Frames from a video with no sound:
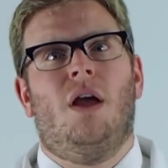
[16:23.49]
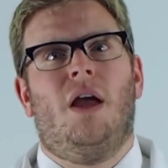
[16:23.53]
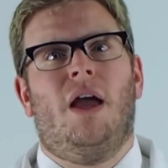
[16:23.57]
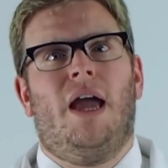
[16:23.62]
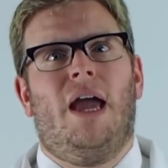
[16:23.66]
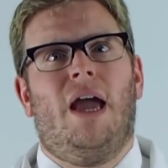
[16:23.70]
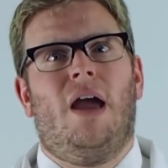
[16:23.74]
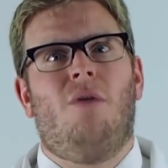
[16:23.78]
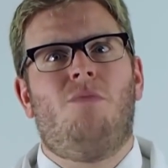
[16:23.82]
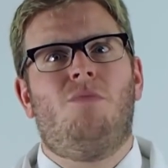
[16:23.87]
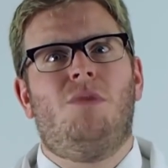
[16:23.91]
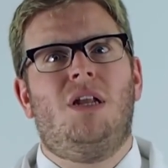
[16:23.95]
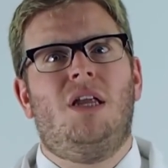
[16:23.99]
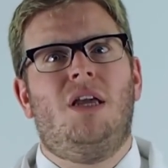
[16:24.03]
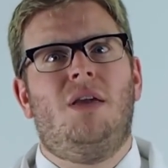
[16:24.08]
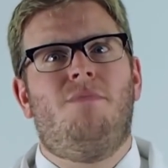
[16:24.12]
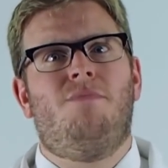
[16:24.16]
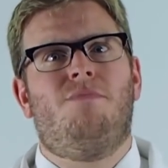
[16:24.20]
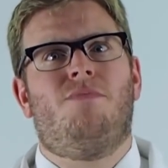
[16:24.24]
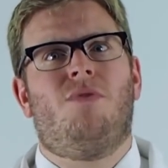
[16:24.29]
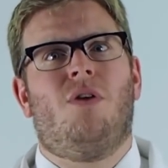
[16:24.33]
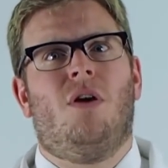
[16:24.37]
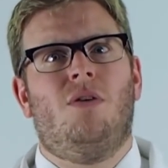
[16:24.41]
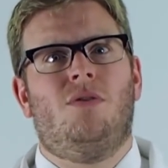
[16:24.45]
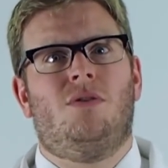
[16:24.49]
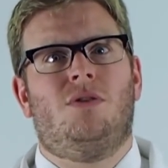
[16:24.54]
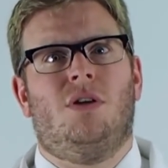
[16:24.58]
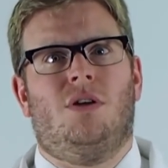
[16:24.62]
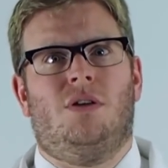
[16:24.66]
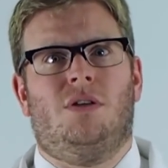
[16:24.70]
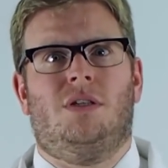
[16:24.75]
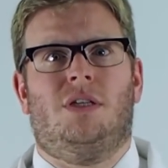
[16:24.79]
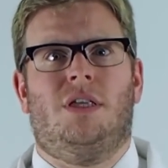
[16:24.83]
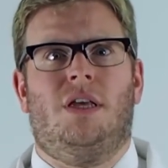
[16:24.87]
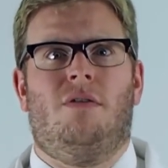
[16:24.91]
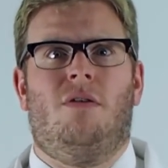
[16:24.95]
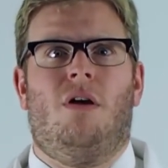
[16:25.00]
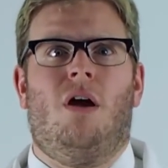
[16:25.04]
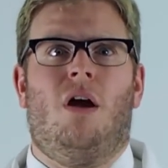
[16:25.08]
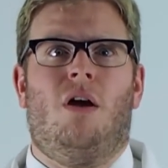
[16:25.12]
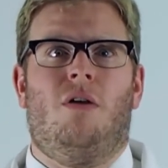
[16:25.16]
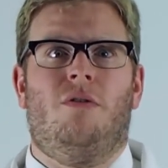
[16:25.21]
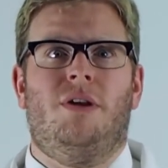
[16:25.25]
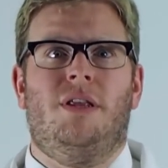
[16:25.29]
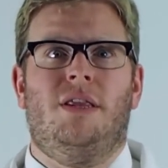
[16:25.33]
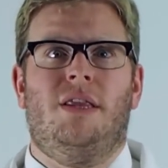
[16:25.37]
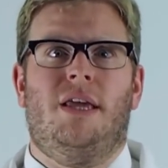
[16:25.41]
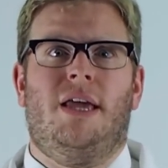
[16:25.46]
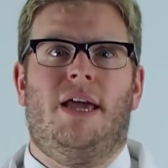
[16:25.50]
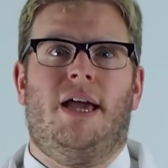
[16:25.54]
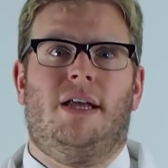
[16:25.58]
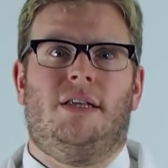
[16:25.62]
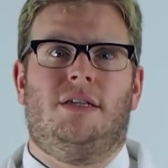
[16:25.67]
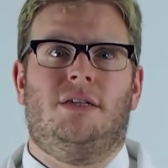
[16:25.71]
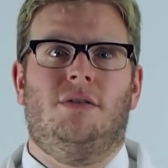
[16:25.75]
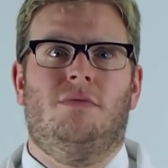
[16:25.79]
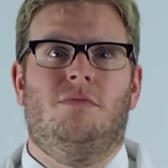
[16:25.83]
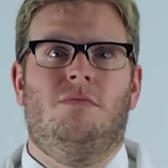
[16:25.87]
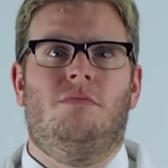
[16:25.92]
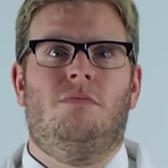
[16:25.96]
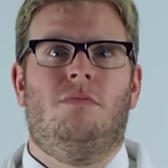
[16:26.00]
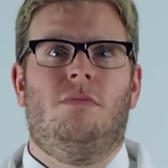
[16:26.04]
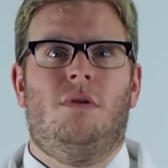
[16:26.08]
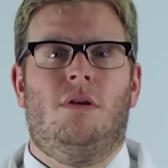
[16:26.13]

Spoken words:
how many protons there are in the atom.